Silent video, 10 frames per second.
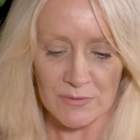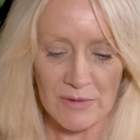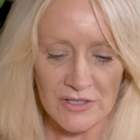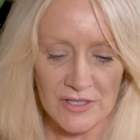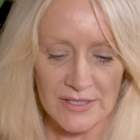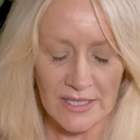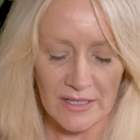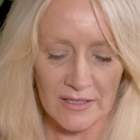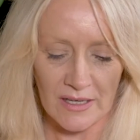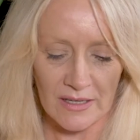She mentions
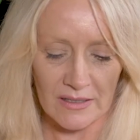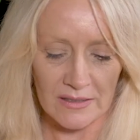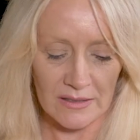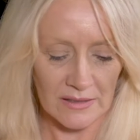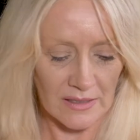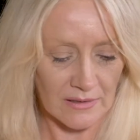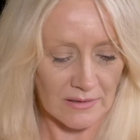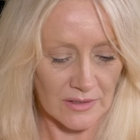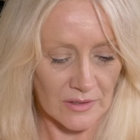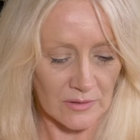here in the
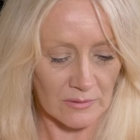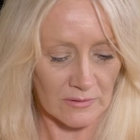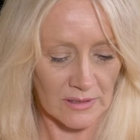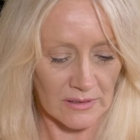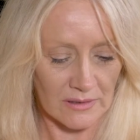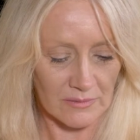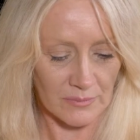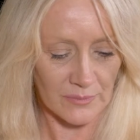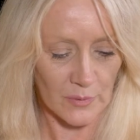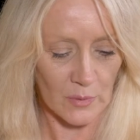article,
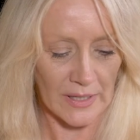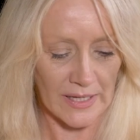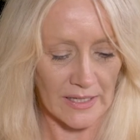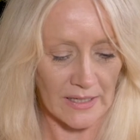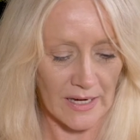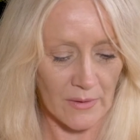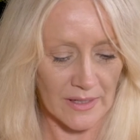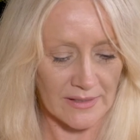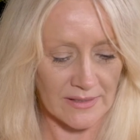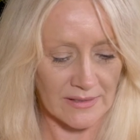
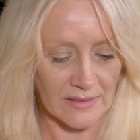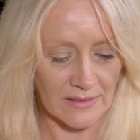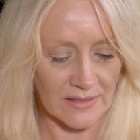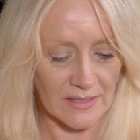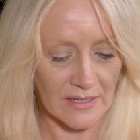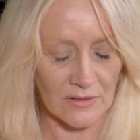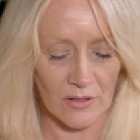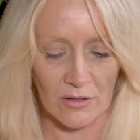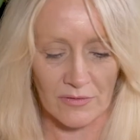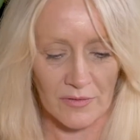Eric
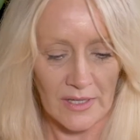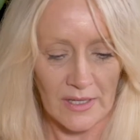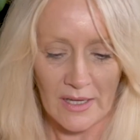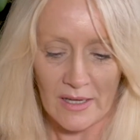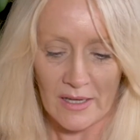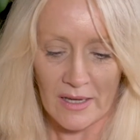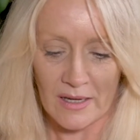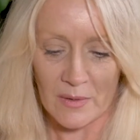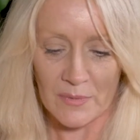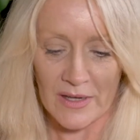Stegatov,
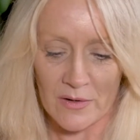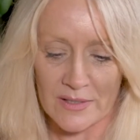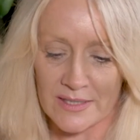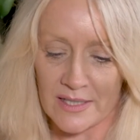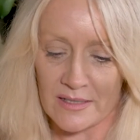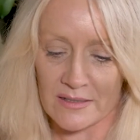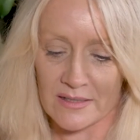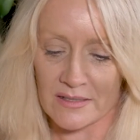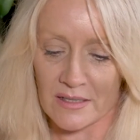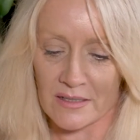that Christina
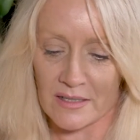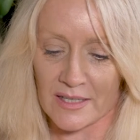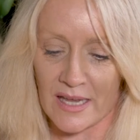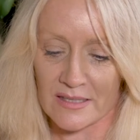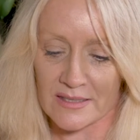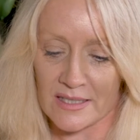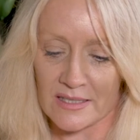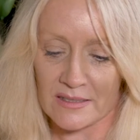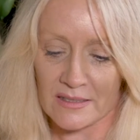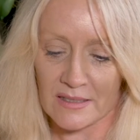
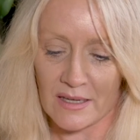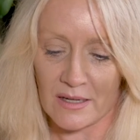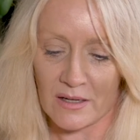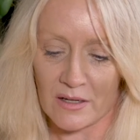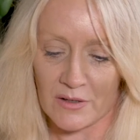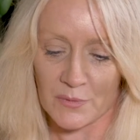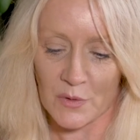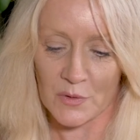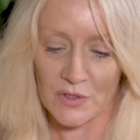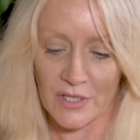Stucker-Gassi,
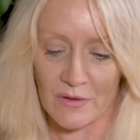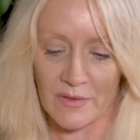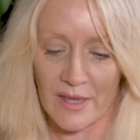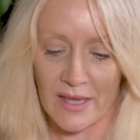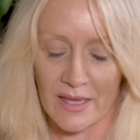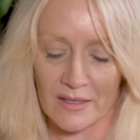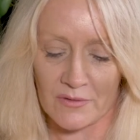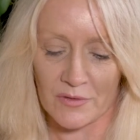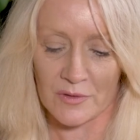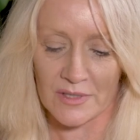who's chair of the Ag
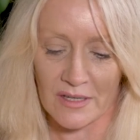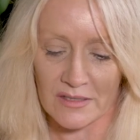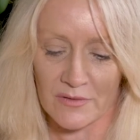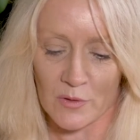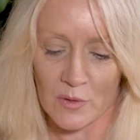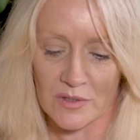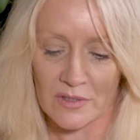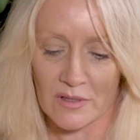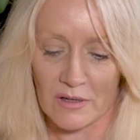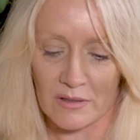and Food Task
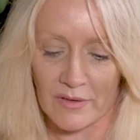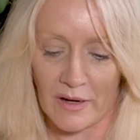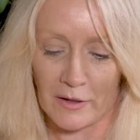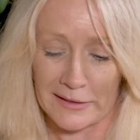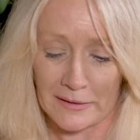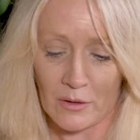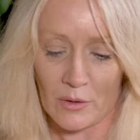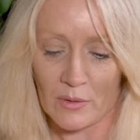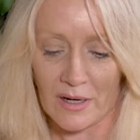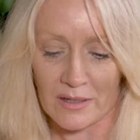Force of
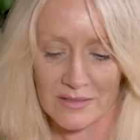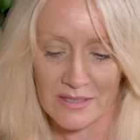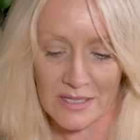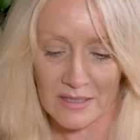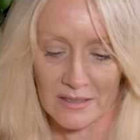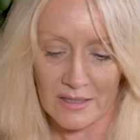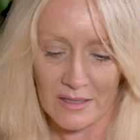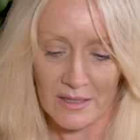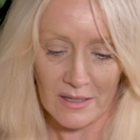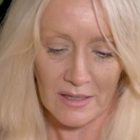IORC,
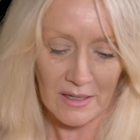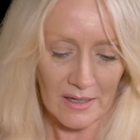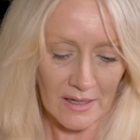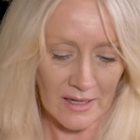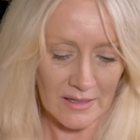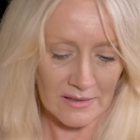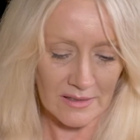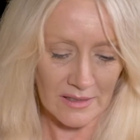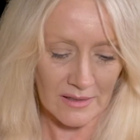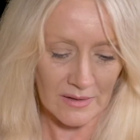and